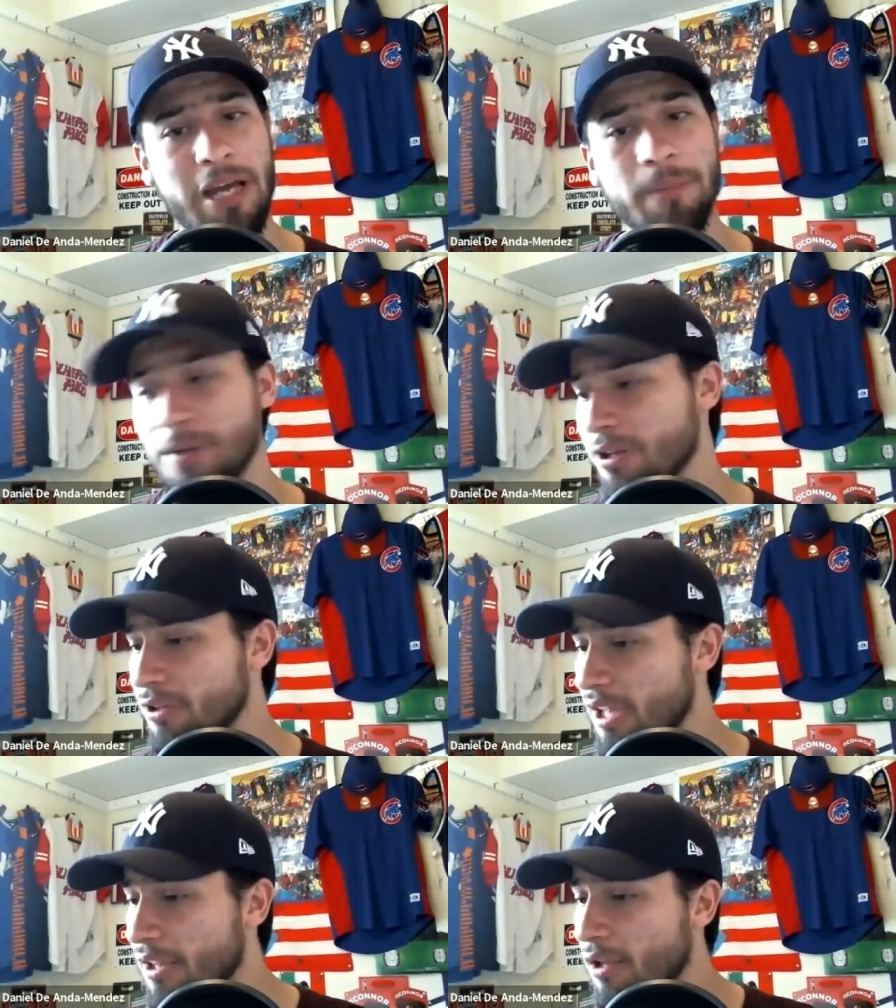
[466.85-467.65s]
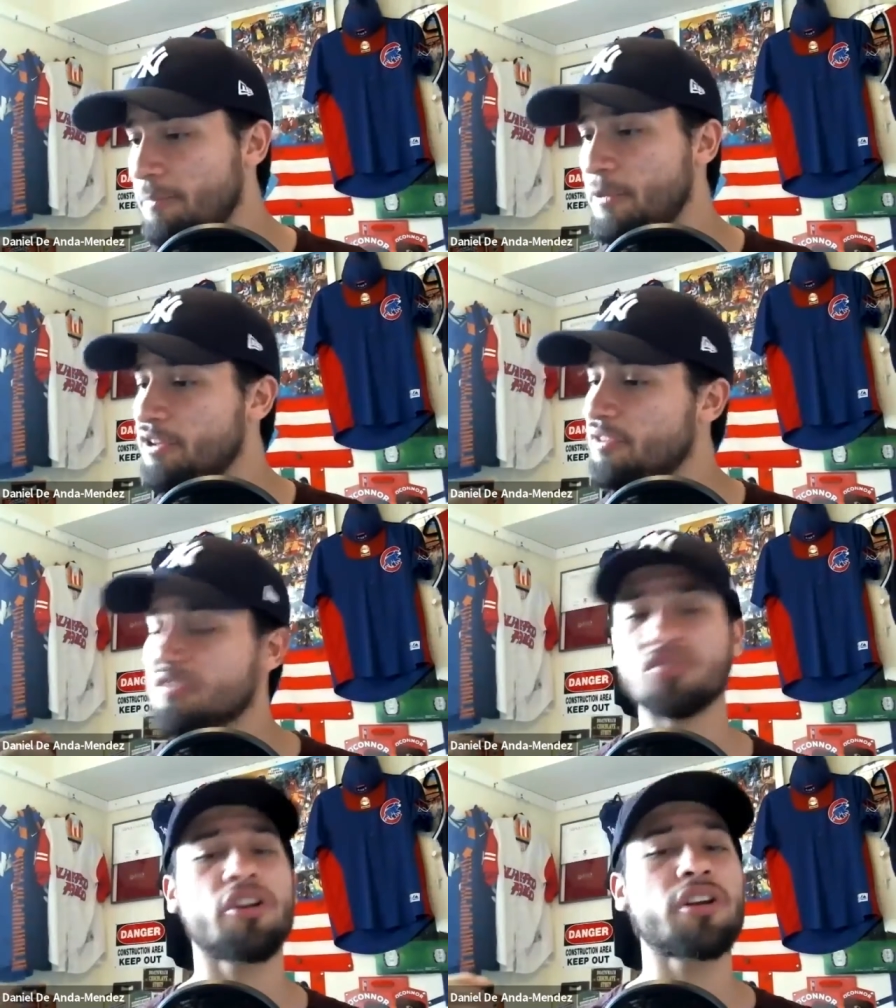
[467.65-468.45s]
opinion. But their
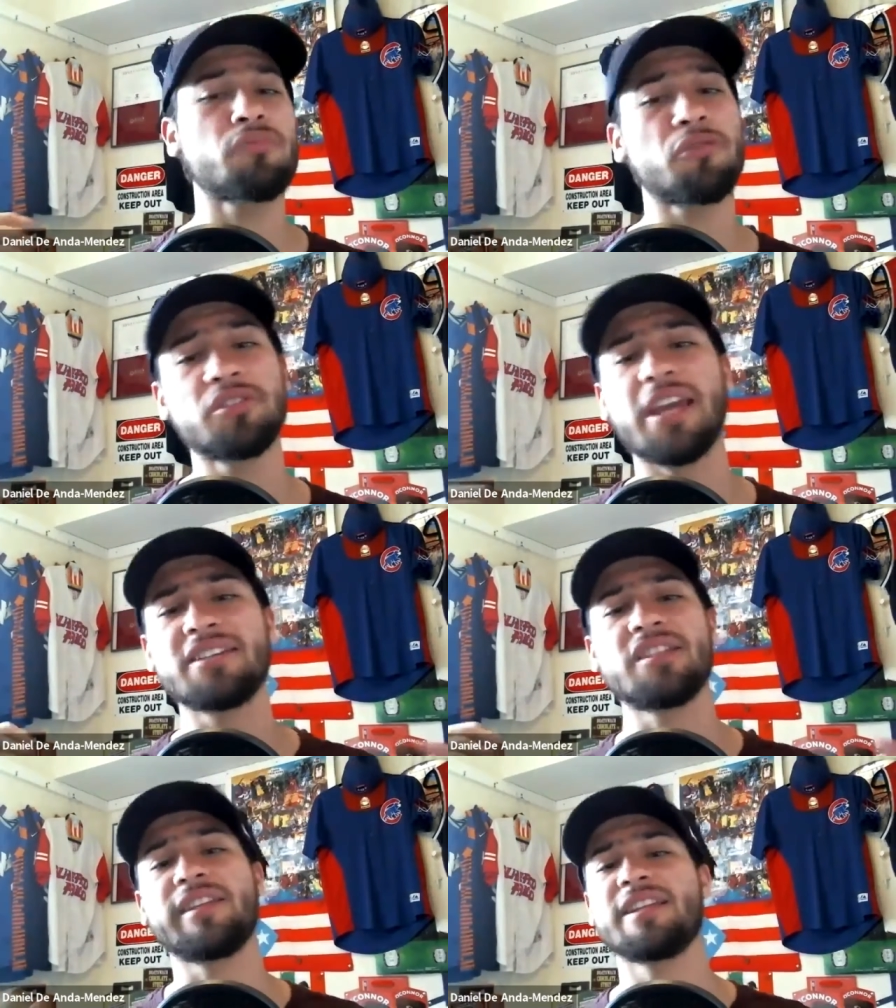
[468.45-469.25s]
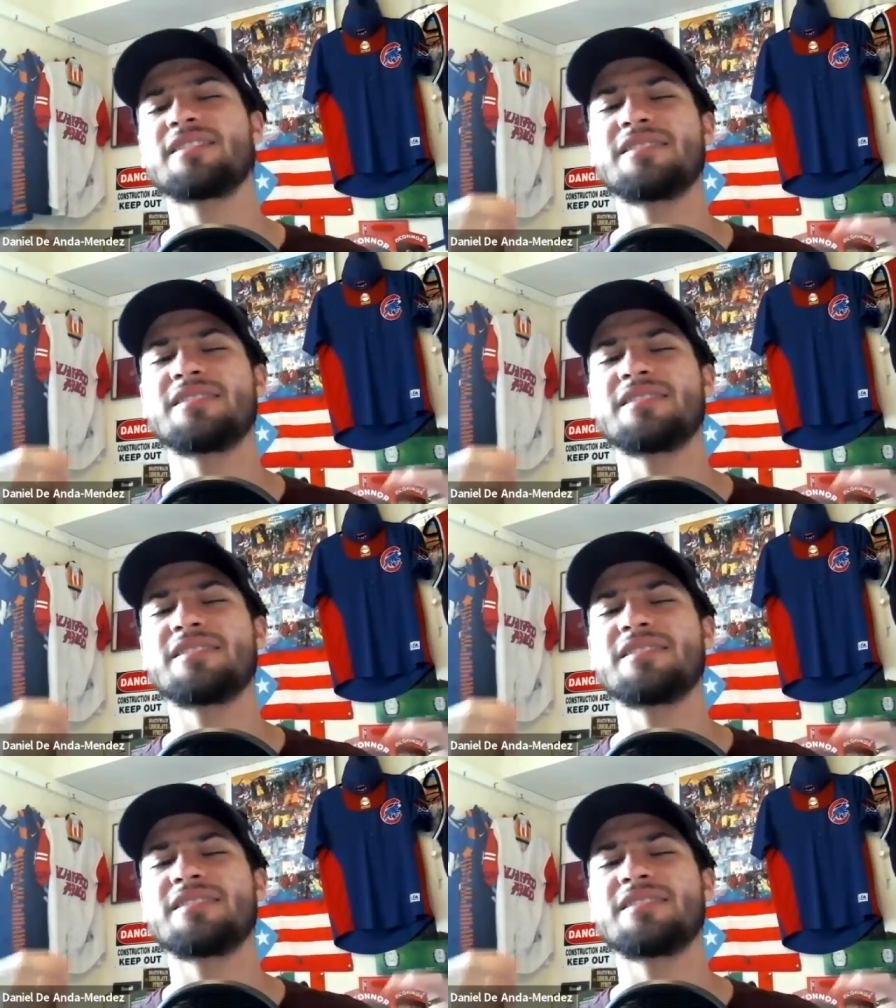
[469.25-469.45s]
starting rotation they